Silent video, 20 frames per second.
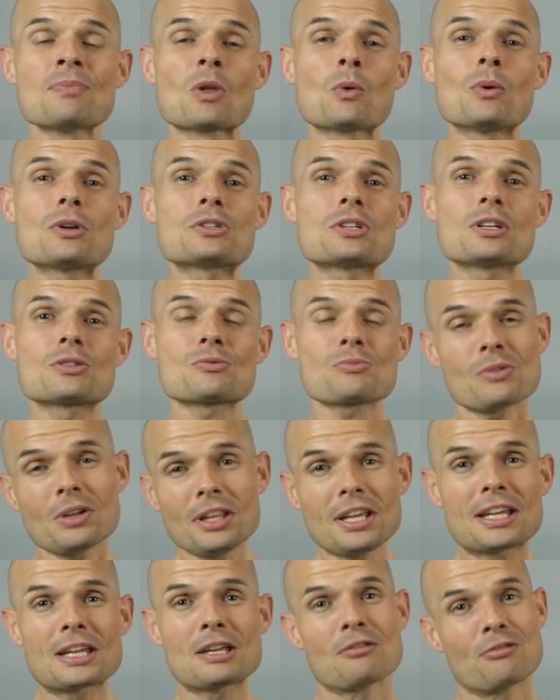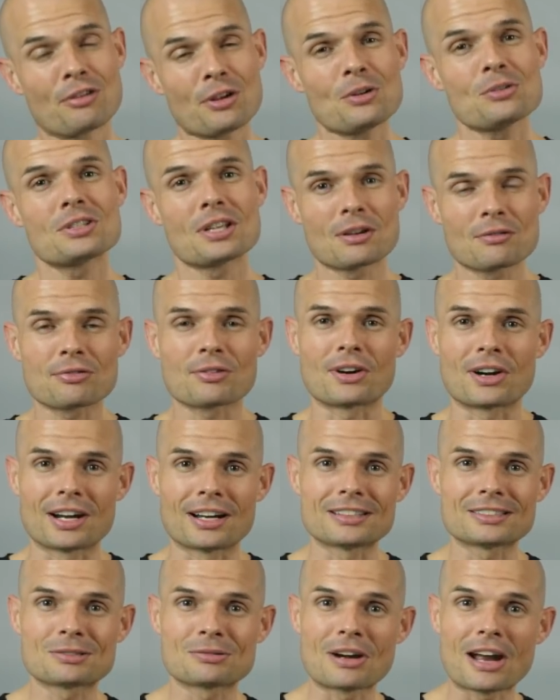which is really confusing for
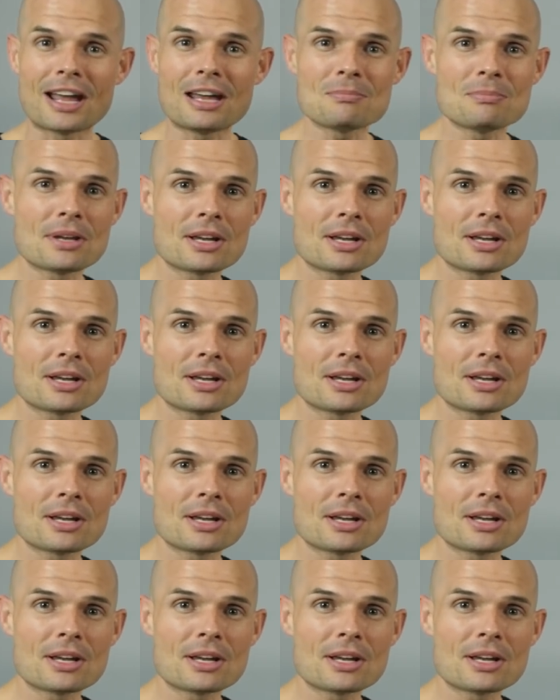us, right?